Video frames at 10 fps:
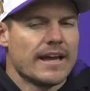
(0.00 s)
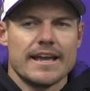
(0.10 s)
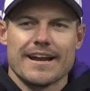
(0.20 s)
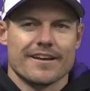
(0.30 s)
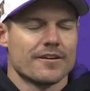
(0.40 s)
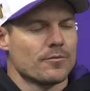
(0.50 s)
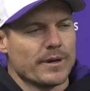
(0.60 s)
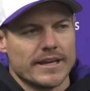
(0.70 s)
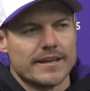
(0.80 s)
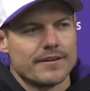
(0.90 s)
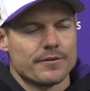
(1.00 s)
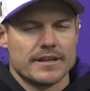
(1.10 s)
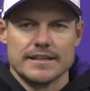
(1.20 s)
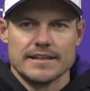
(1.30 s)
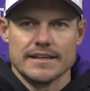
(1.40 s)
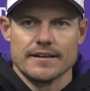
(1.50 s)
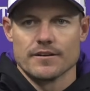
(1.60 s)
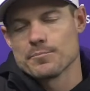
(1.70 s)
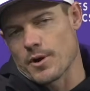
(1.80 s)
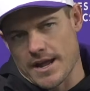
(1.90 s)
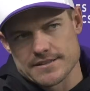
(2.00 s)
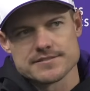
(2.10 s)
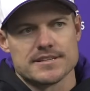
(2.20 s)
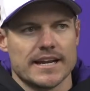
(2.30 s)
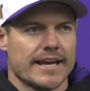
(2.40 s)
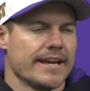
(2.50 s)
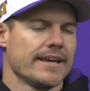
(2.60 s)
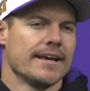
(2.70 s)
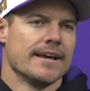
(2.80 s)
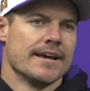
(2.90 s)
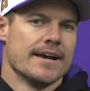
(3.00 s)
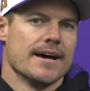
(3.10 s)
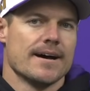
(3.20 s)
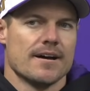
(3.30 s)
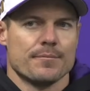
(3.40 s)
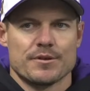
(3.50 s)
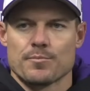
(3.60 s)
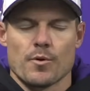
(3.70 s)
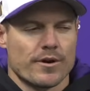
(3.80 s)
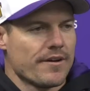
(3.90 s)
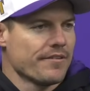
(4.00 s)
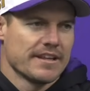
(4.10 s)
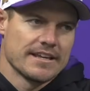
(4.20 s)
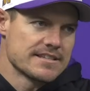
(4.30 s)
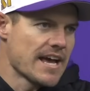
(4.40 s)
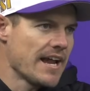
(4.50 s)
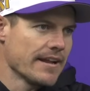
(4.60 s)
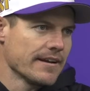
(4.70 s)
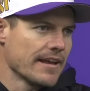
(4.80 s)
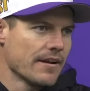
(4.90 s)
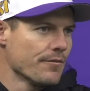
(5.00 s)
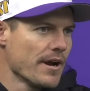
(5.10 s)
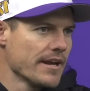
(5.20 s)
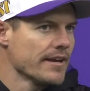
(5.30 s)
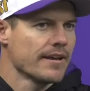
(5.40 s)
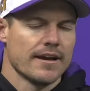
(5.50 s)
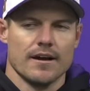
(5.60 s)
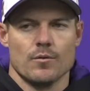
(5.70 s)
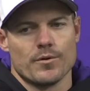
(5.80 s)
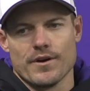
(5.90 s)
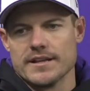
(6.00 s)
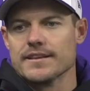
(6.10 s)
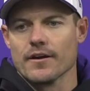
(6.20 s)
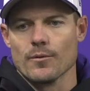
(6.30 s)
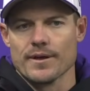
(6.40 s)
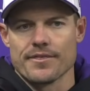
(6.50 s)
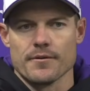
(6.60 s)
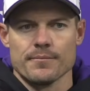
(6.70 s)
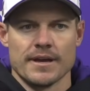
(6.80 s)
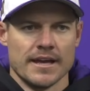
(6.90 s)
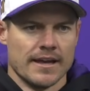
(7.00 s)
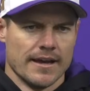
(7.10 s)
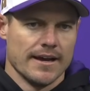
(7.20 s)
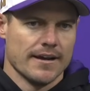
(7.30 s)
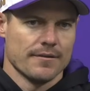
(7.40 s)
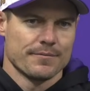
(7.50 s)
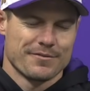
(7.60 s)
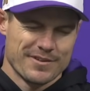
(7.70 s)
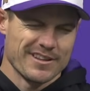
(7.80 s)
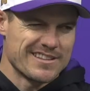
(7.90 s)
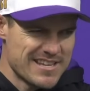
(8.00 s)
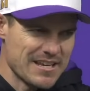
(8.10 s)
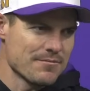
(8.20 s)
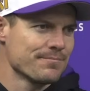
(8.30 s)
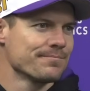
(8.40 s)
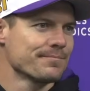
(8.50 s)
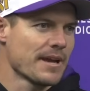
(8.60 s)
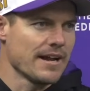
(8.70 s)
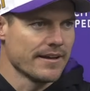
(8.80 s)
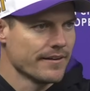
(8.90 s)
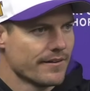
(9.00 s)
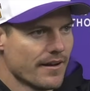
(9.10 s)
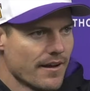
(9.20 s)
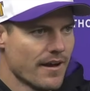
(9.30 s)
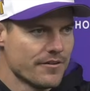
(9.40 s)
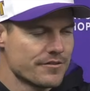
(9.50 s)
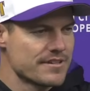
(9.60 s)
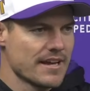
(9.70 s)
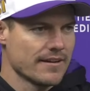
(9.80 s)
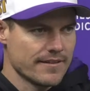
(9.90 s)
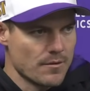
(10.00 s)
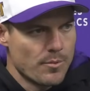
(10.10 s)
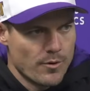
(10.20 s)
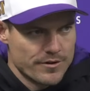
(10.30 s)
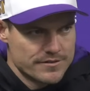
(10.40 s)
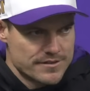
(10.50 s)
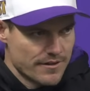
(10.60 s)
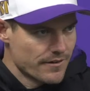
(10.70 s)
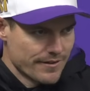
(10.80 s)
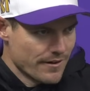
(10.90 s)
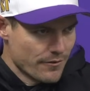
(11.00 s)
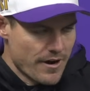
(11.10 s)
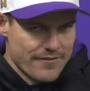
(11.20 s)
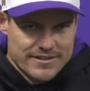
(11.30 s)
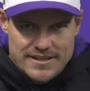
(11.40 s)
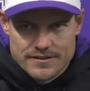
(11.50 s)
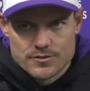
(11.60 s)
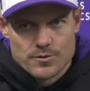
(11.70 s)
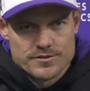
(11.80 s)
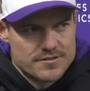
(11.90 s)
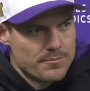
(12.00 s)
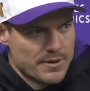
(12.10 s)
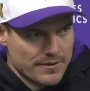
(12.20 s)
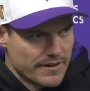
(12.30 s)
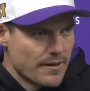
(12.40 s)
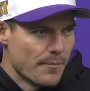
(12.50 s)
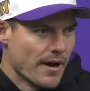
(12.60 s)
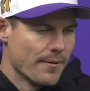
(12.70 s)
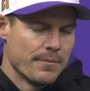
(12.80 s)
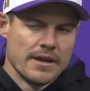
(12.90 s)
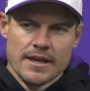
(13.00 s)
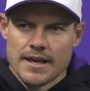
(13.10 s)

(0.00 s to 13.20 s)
Yeah, he had a good week. He really did. Good practice today. He's pouring everything he's got into getting ready. We're right there with him. You feel the team kind of understanding the importance to, you know, gravitating towards him, building him up.